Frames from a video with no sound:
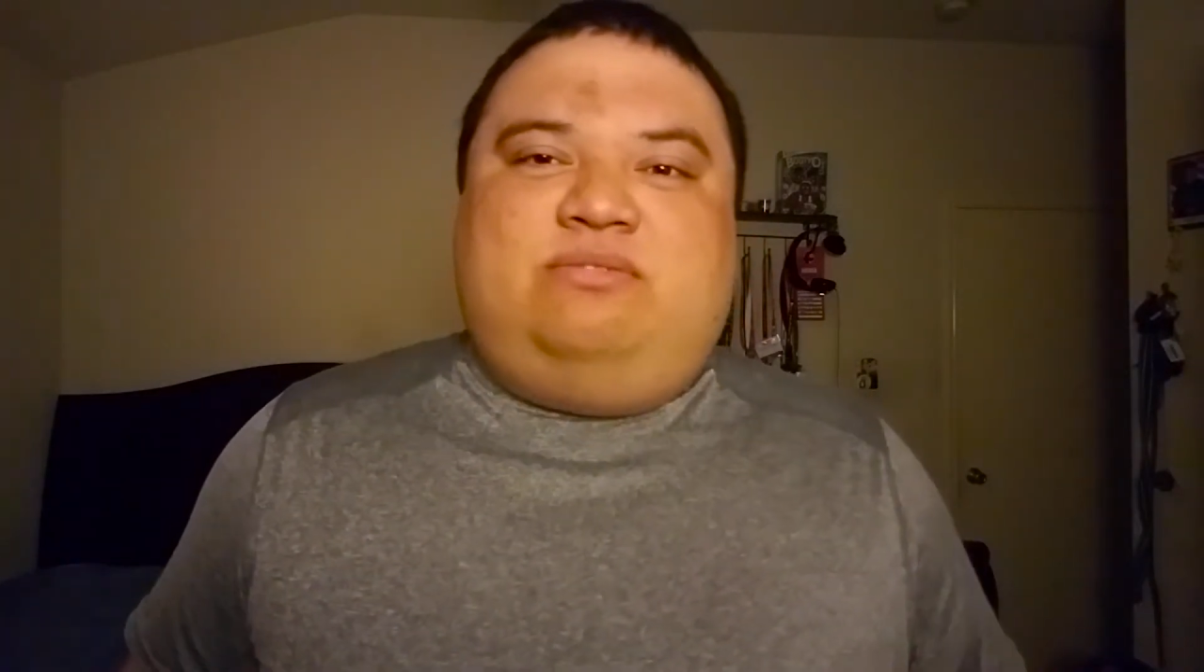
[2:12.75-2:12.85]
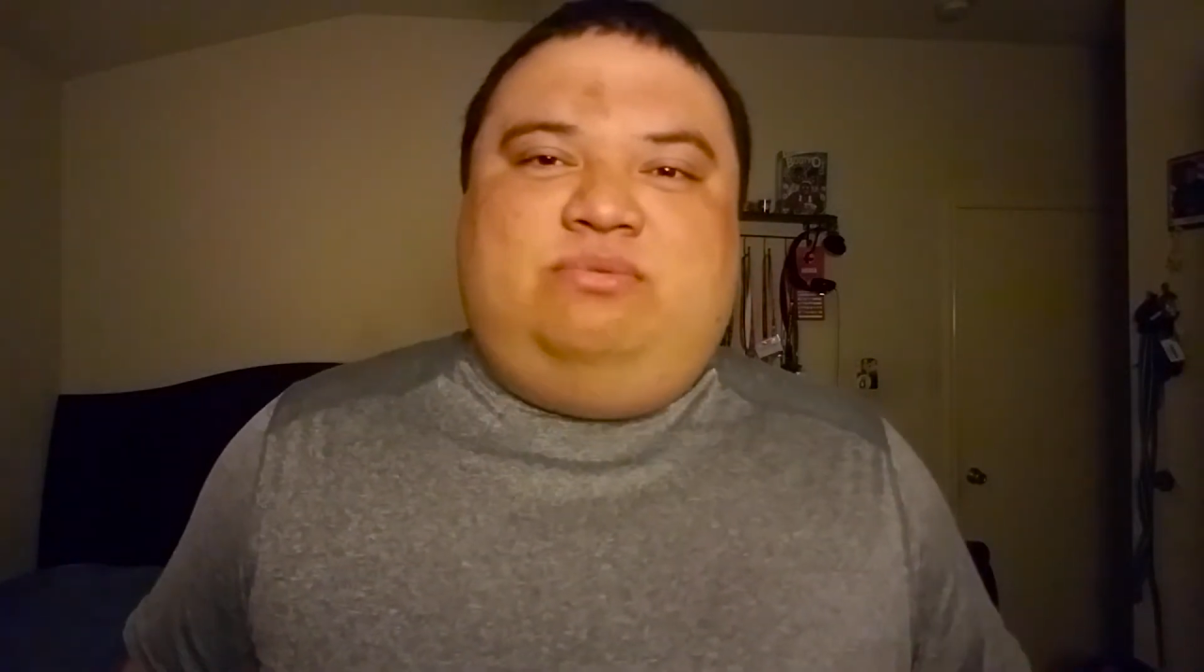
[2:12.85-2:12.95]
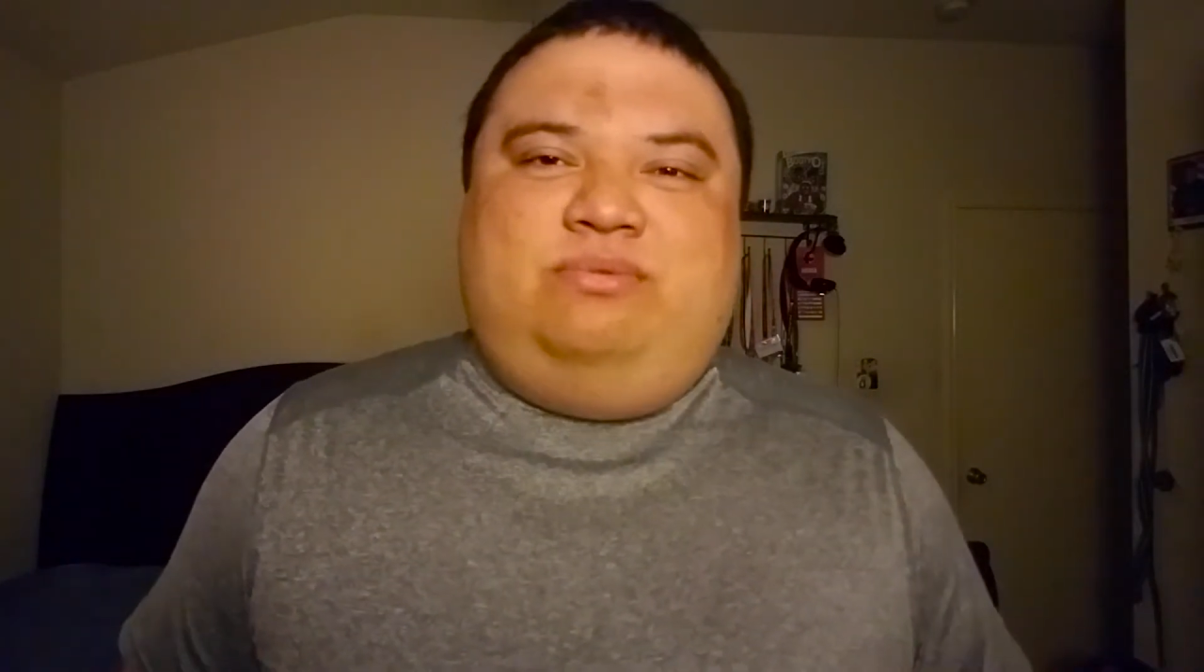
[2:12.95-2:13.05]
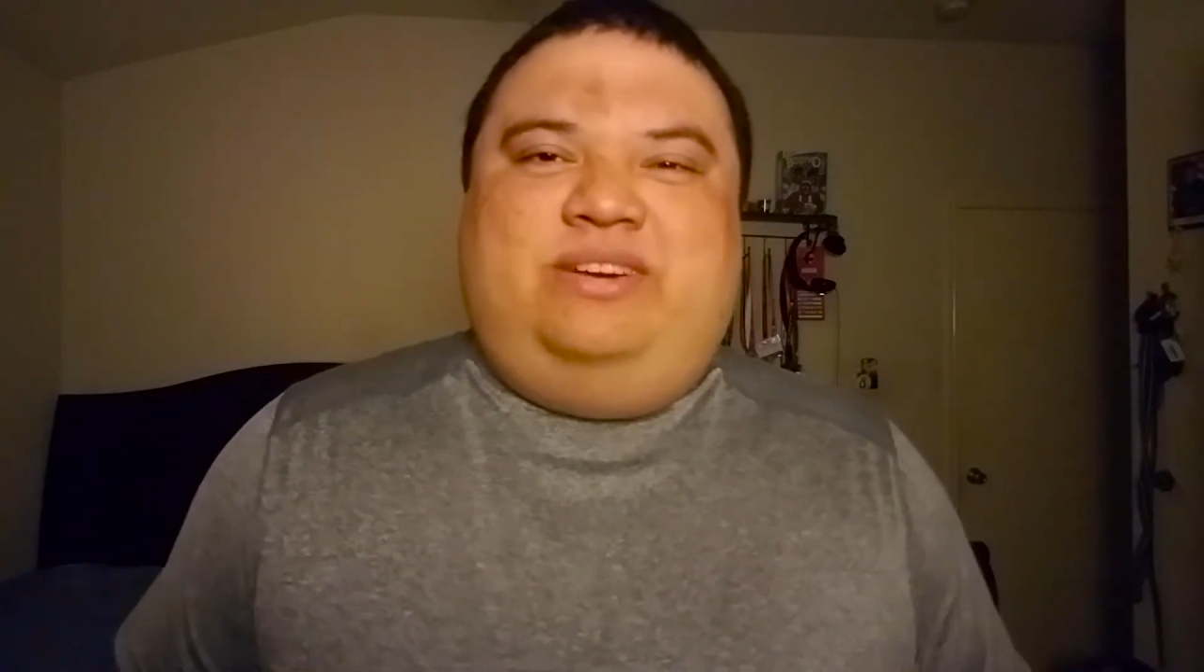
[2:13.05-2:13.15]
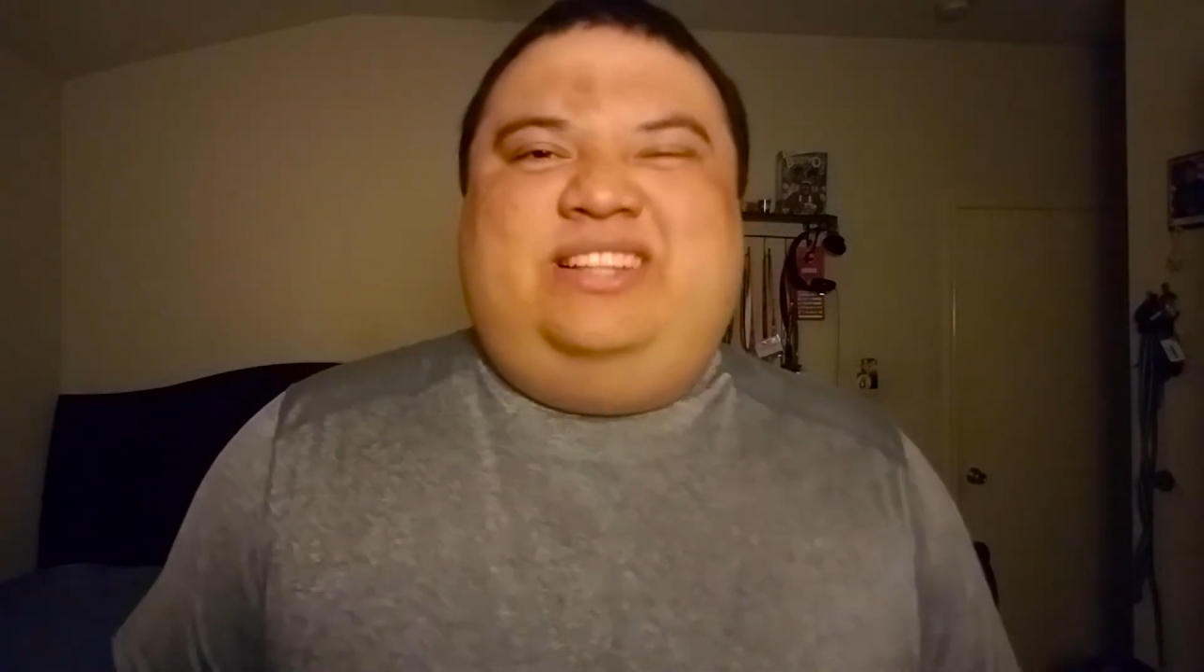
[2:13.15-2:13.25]

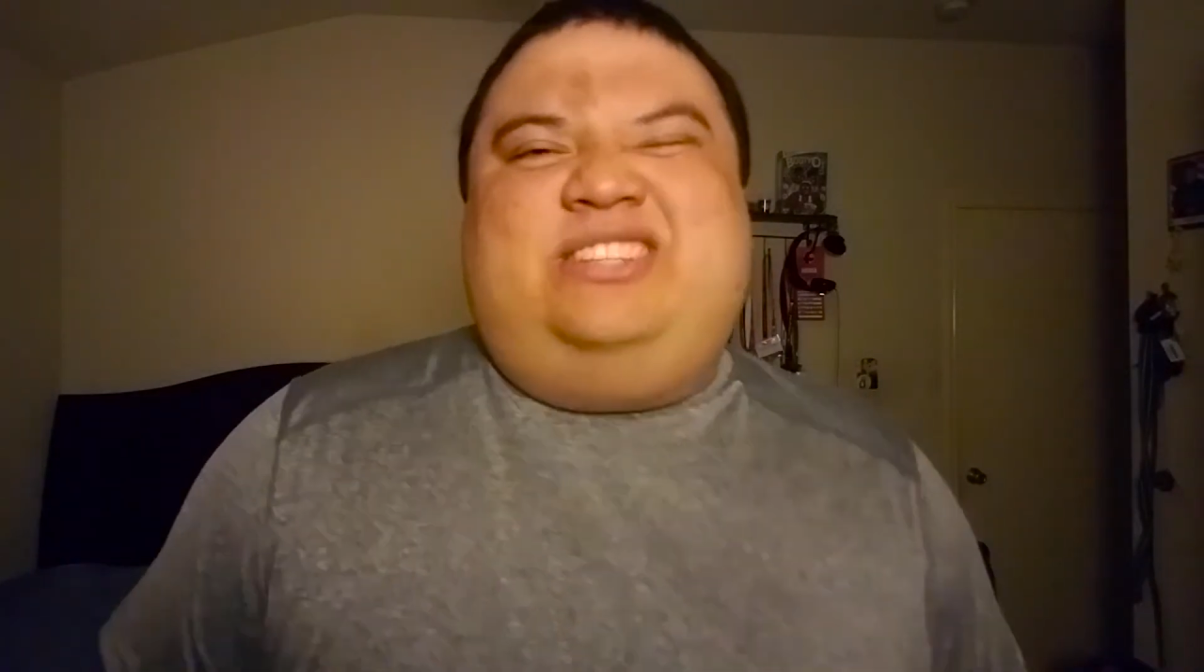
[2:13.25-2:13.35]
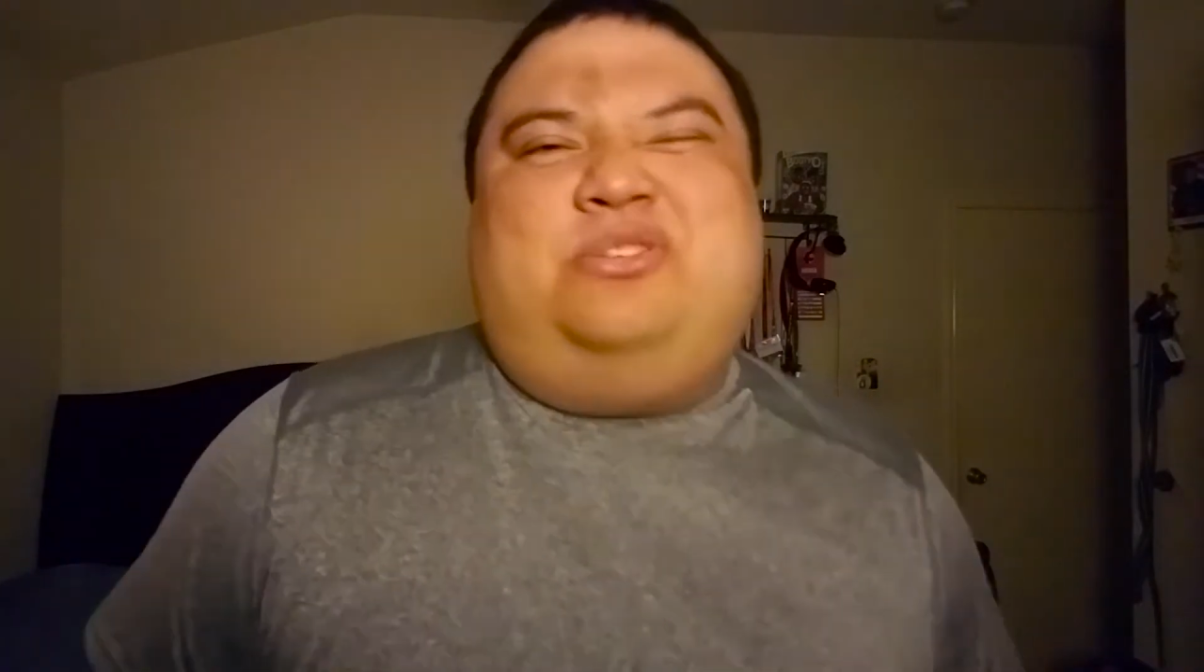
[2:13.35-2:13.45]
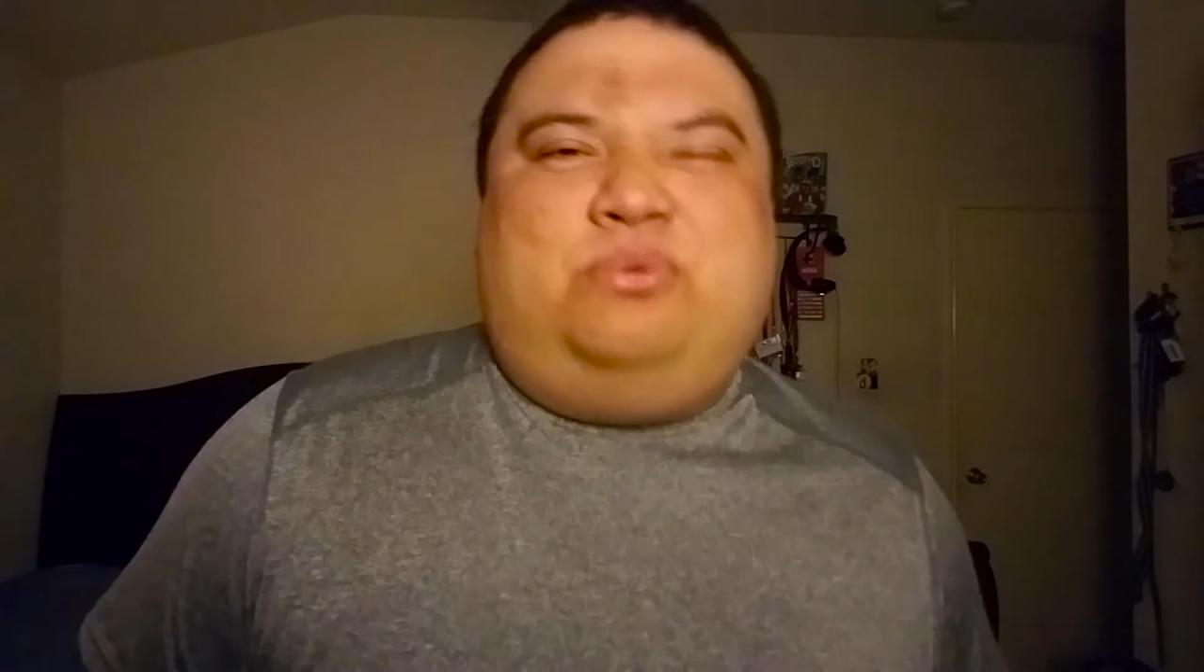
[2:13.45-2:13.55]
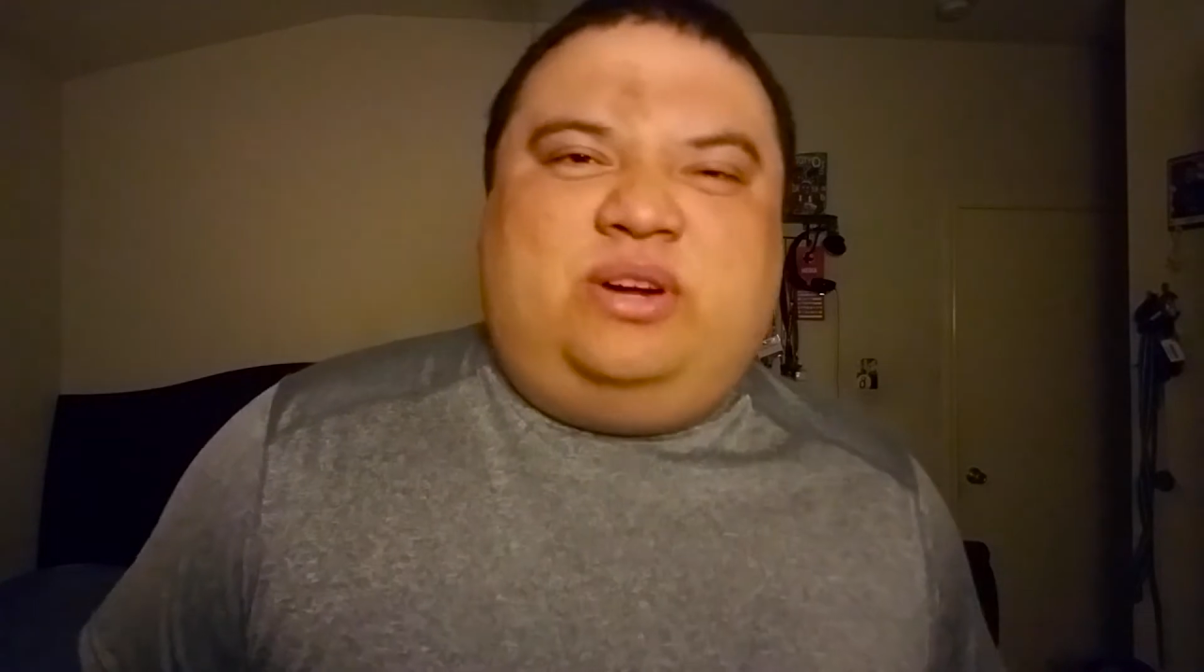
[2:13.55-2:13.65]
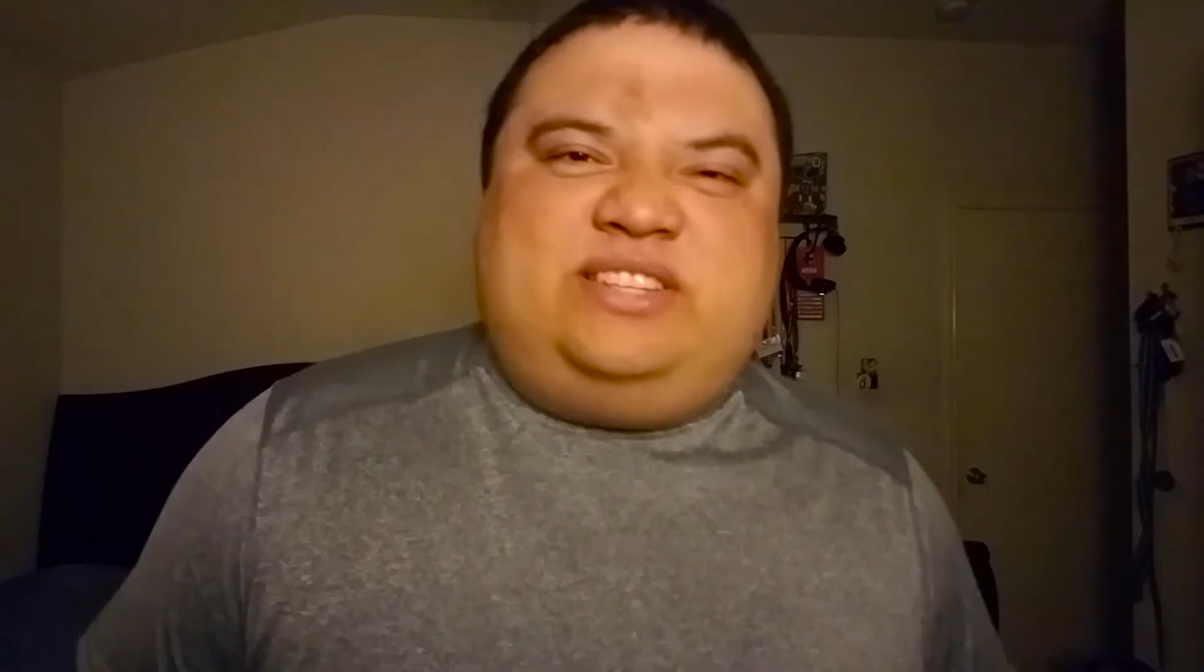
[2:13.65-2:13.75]
really don't work